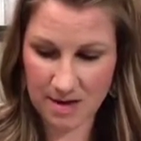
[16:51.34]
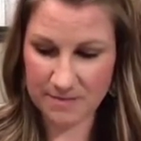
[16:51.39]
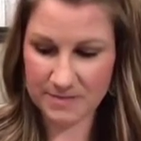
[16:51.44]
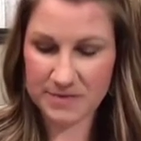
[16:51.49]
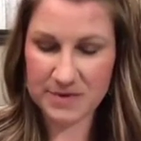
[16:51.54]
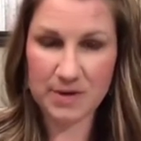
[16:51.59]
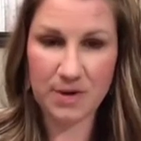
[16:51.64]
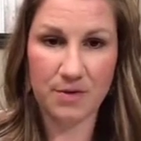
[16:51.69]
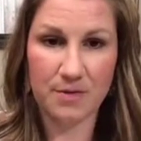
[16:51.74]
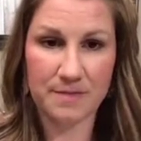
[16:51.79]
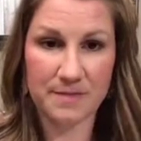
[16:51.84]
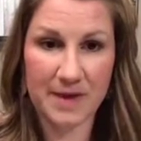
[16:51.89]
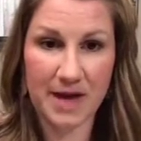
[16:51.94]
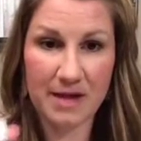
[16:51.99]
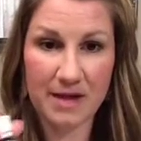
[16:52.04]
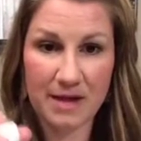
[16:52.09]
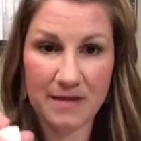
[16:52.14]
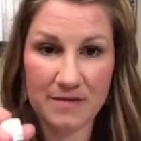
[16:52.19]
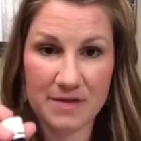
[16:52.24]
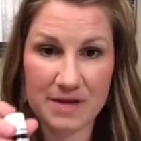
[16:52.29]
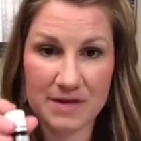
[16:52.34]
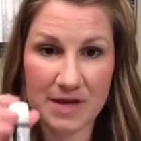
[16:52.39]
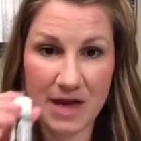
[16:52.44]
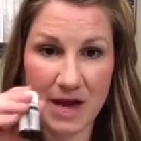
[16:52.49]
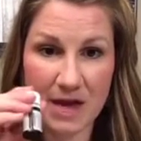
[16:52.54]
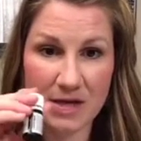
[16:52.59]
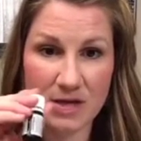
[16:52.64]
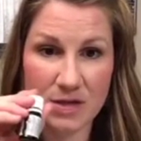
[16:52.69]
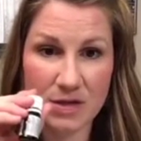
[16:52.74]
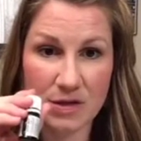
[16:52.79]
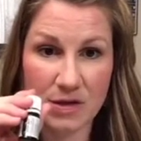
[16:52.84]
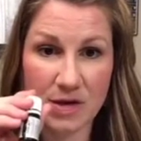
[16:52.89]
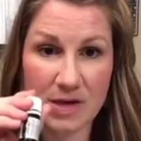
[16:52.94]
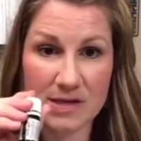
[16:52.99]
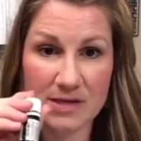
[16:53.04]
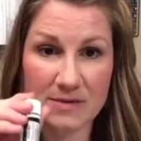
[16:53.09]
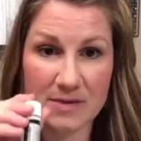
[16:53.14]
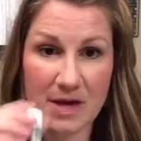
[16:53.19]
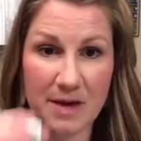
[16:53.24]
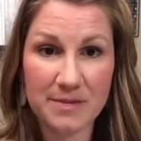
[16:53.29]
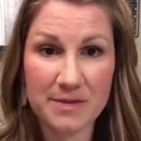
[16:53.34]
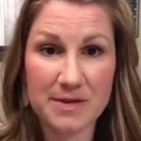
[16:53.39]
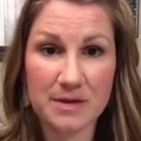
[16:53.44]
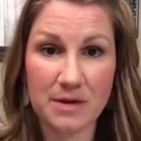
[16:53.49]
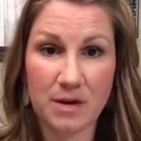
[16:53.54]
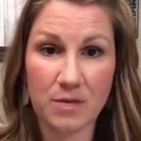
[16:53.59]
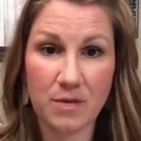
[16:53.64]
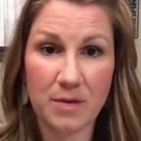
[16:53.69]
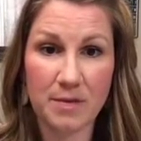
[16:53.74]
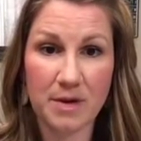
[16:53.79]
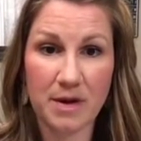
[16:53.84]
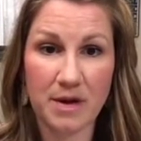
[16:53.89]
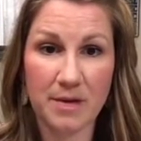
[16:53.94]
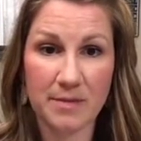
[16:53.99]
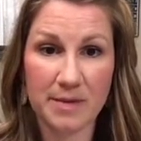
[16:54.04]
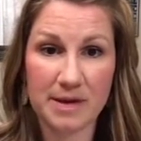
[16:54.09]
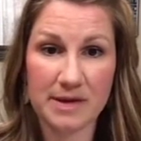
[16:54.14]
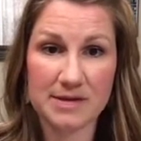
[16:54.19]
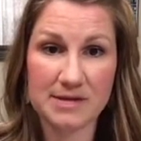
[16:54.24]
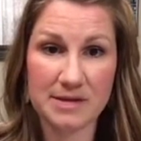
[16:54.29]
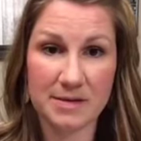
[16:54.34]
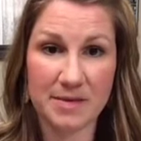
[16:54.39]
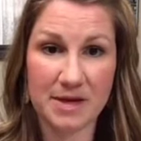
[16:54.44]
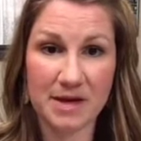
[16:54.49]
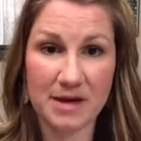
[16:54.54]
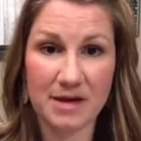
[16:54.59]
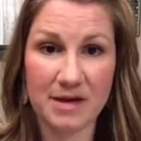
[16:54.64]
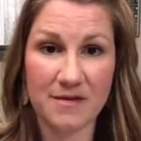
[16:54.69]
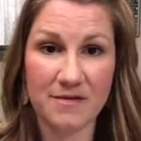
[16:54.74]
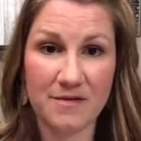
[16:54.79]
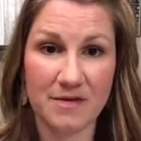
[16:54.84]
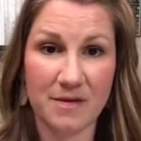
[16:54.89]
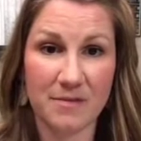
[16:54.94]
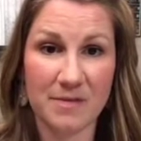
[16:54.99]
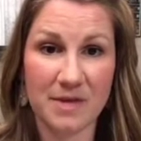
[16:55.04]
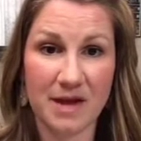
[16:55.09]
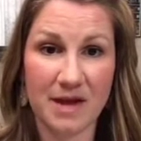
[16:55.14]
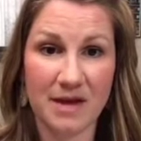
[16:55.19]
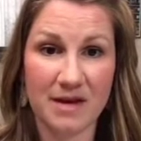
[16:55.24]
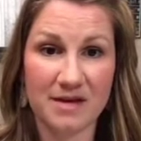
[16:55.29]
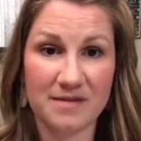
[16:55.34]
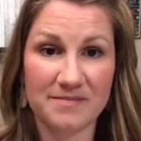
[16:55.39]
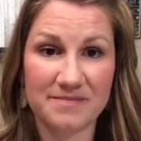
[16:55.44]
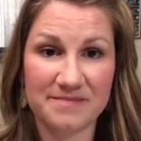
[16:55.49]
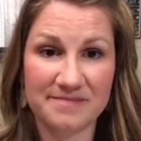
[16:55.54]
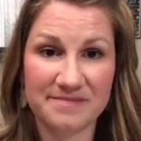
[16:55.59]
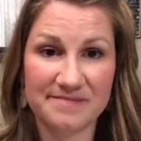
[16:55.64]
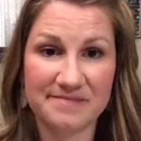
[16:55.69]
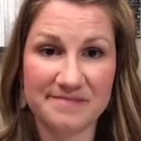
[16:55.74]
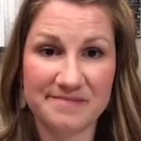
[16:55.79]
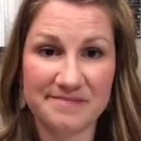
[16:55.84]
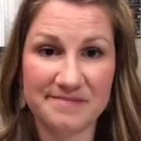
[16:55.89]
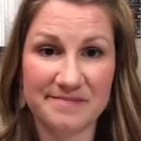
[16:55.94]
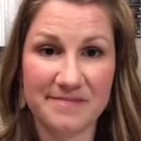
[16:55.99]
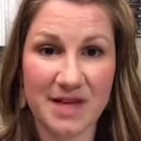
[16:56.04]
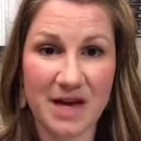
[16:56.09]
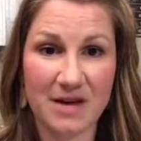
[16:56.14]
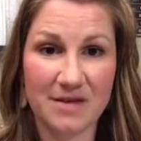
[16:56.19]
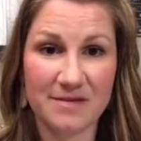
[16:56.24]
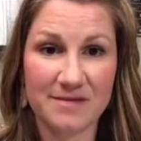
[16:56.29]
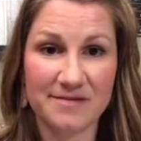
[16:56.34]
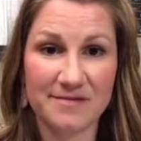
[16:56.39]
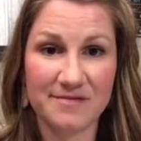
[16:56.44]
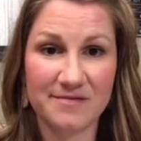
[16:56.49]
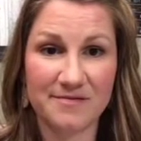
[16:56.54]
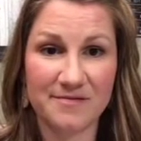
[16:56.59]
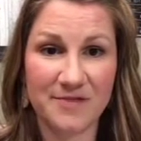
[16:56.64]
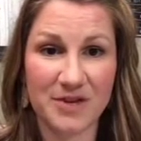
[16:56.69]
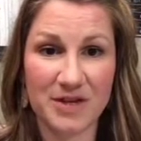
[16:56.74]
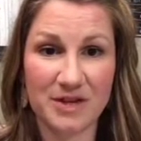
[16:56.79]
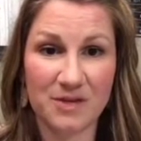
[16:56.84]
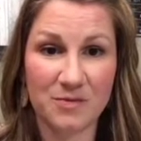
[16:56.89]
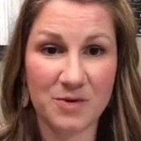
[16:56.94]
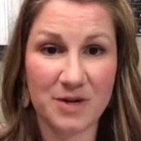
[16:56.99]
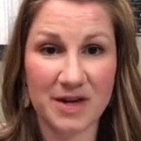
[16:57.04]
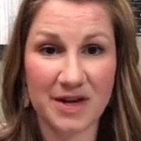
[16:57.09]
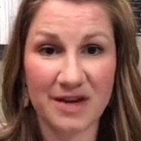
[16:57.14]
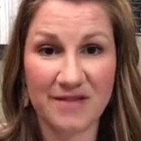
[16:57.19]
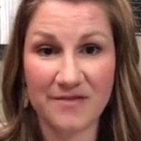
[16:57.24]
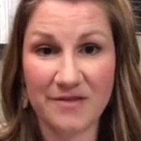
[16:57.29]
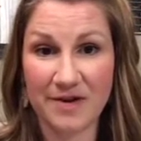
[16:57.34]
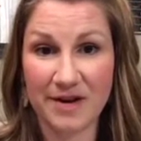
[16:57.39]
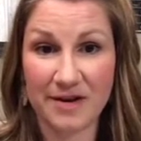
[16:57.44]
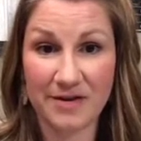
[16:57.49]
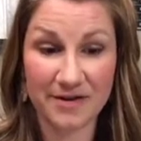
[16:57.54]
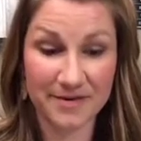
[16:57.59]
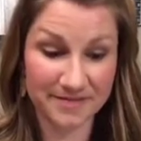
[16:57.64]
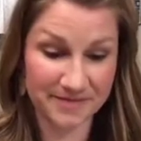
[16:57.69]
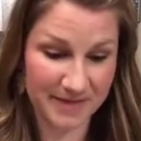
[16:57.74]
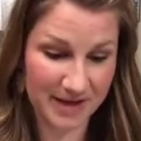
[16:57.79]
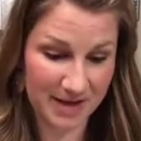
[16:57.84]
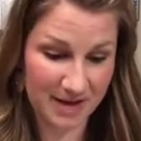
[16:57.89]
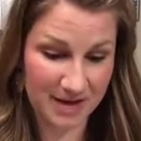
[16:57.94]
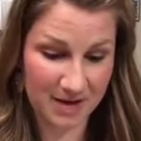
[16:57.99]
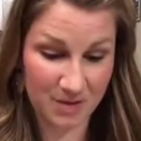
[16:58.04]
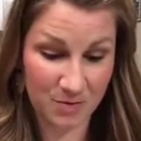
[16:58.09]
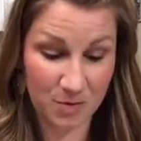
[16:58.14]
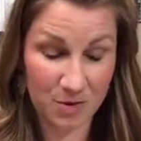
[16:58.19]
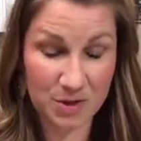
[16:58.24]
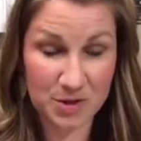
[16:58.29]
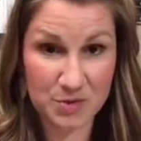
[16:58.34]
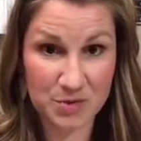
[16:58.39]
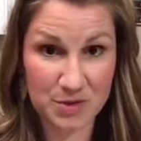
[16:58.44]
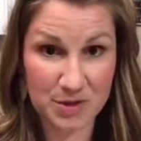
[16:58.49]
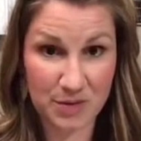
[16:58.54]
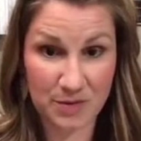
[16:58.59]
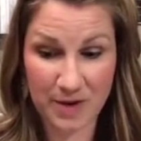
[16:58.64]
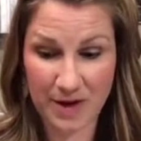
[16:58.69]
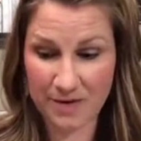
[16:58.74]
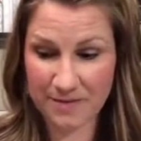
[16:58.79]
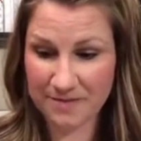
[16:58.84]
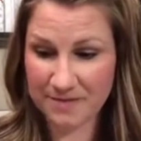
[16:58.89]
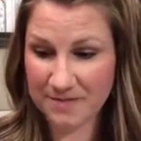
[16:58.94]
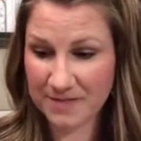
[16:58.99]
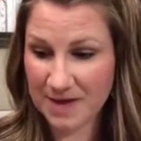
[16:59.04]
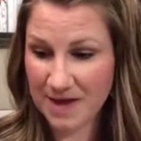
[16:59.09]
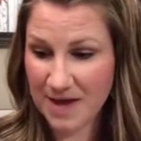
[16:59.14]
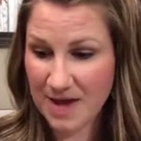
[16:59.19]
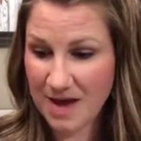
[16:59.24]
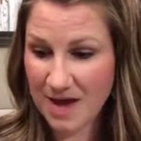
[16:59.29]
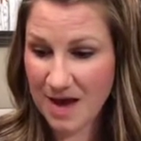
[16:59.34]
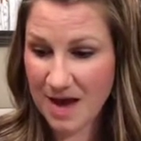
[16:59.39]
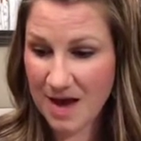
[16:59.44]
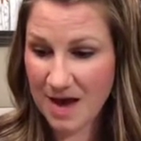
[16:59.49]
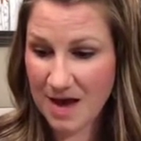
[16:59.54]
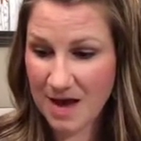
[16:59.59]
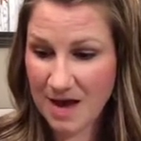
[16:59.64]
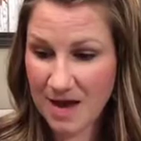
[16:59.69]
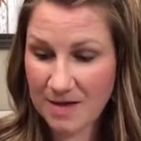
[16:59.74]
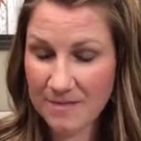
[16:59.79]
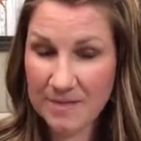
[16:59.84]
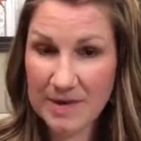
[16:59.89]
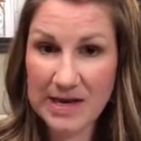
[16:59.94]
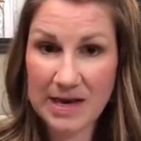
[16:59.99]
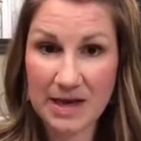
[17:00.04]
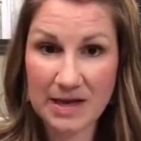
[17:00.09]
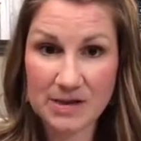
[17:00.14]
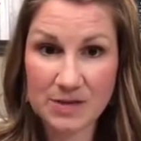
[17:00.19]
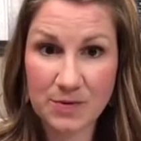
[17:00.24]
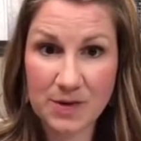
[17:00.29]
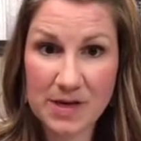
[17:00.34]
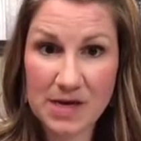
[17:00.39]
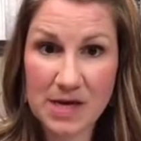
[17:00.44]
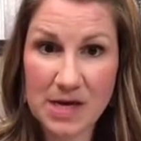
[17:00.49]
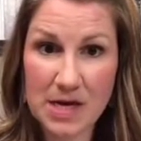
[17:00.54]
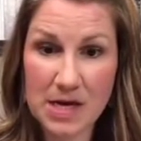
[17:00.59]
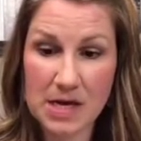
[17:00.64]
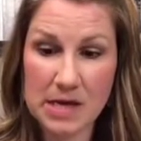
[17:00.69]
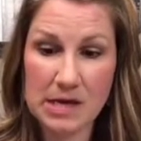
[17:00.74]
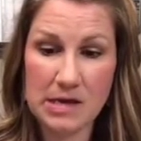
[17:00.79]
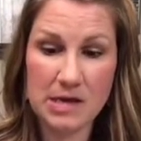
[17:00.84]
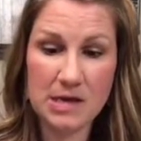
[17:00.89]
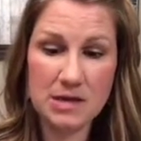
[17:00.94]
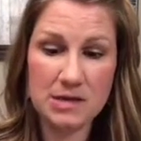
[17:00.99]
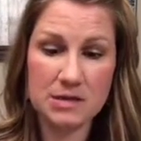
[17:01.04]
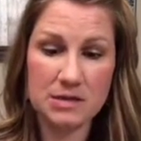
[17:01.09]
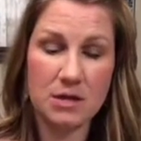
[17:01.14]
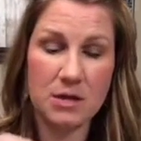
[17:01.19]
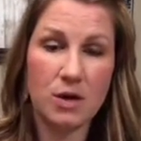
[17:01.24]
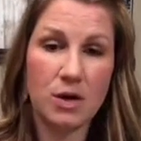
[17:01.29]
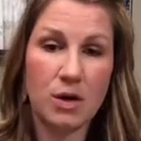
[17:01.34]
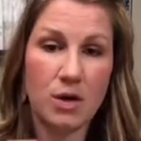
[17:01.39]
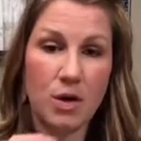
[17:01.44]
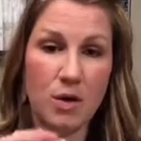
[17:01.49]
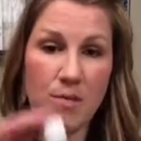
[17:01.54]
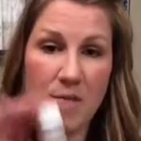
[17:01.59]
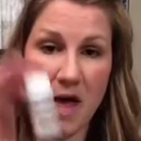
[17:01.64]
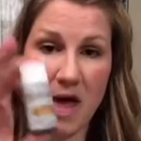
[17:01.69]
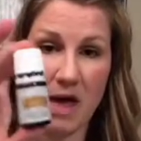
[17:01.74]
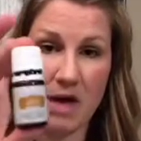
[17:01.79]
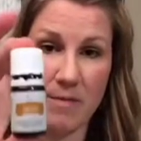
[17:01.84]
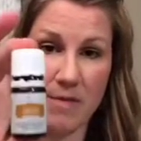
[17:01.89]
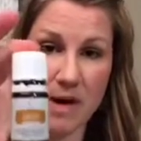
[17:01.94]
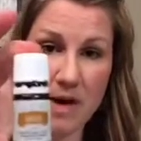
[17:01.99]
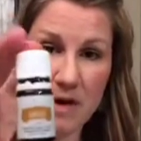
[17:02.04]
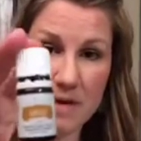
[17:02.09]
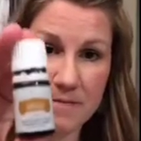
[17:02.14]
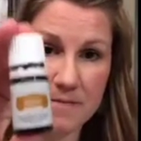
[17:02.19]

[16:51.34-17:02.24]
So I love this. I dilute it sometimes and I'll rub it on my stomach if I'm like not feeling what I ate for dinner. Works really well. My next one is Copaiba.